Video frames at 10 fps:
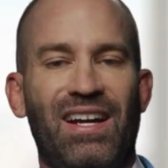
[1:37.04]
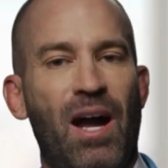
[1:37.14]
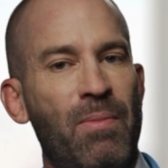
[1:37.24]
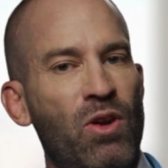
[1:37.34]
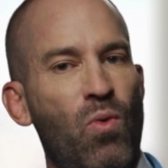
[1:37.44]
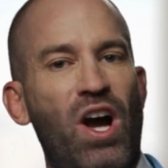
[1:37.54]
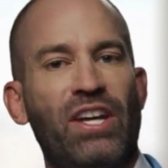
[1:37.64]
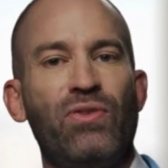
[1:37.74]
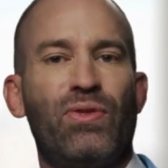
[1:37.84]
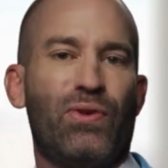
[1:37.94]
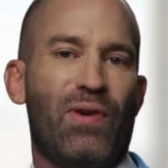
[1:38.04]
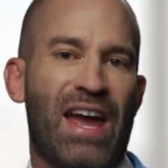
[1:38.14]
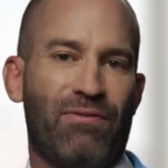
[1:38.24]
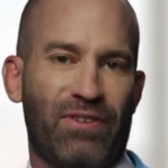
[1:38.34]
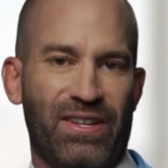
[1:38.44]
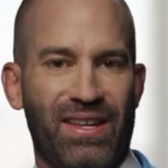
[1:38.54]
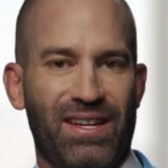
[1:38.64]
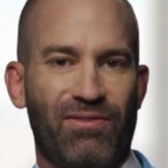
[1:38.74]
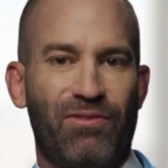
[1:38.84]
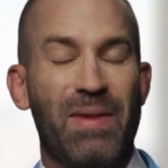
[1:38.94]
I'm gonna walk you through everything
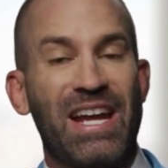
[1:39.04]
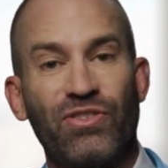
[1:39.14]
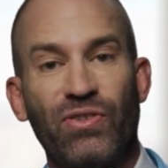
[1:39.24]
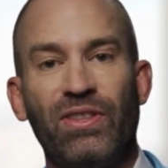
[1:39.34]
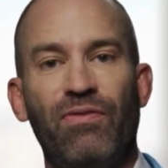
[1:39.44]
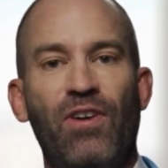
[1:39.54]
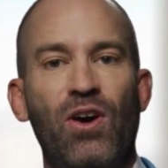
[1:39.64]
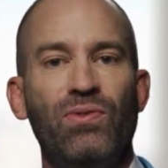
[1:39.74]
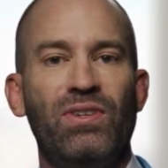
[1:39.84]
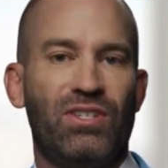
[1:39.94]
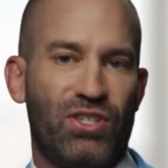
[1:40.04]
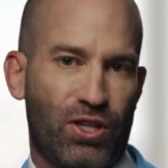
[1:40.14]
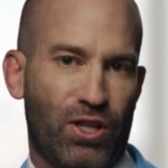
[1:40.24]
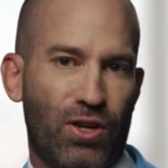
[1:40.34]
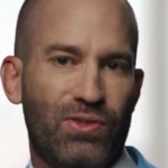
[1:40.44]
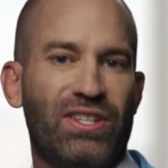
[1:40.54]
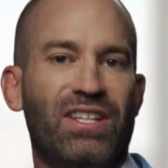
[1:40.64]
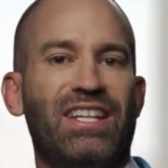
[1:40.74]
from answering the phone to closing the